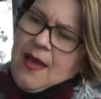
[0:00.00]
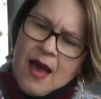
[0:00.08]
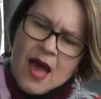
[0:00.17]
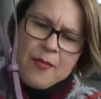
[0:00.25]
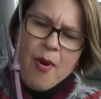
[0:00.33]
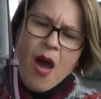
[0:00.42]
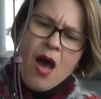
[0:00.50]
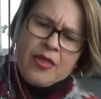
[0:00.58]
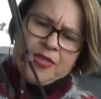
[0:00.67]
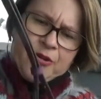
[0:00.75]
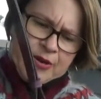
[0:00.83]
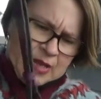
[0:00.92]
I
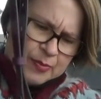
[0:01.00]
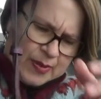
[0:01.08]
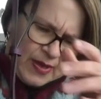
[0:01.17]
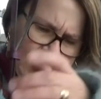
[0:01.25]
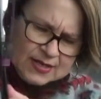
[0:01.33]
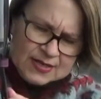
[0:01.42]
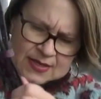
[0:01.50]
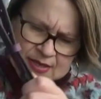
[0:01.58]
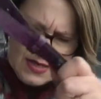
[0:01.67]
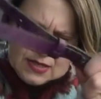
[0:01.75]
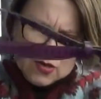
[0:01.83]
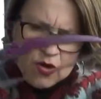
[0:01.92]
bought 3
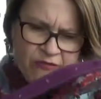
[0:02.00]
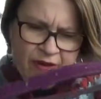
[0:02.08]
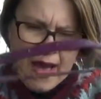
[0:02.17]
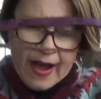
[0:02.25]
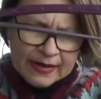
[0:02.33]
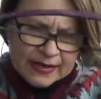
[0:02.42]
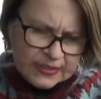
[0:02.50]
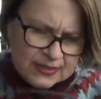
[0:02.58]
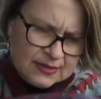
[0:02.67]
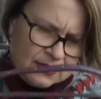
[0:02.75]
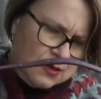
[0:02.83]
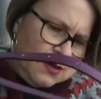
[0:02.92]
pieces of
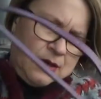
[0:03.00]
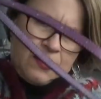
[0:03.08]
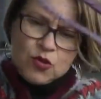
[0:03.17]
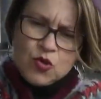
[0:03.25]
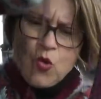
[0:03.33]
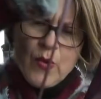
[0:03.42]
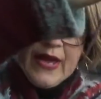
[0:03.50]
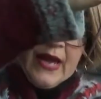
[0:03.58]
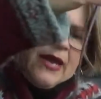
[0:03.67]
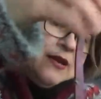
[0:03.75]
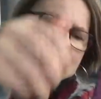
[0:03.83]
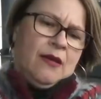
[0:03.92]
Harris
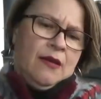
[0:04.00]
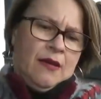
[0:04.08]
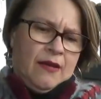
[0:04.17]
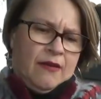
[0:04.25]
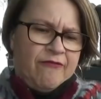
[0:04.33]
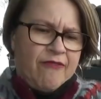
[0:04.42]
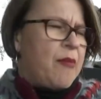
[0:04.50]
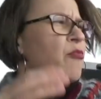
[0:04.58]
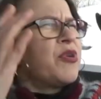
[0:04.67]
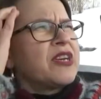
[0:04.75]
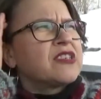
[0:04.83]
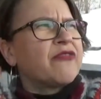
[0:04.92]
tweed
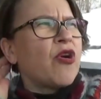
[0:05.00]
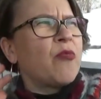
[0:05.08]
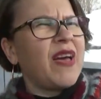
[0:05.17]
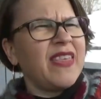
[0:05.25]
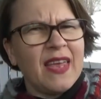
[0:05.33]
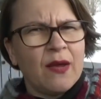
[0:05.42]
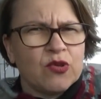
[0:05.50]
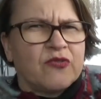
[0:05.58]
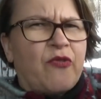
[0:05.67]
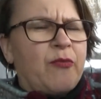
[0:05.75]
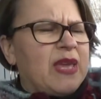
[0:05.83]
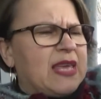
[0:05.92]
fabrics from, I think it was
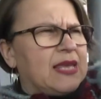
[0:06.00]
from